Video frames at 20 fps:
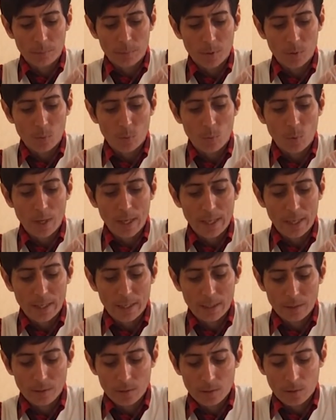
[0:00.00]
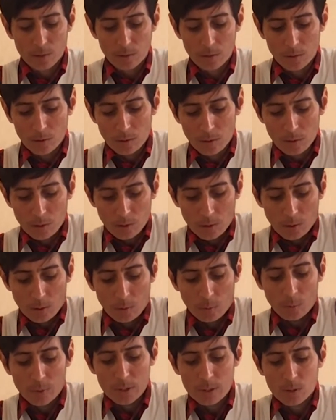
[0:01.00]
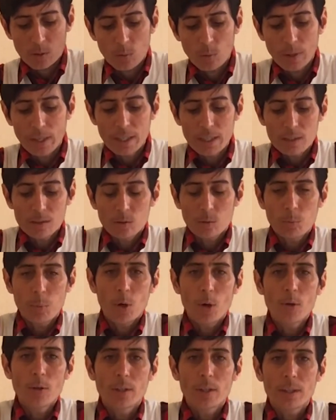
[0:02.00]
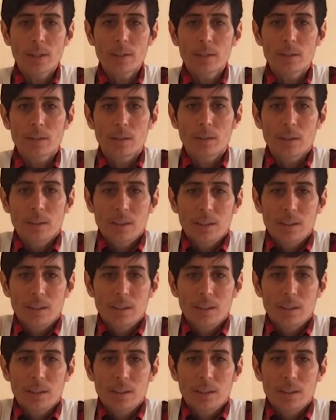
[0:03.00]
But when we squeeze or poke it,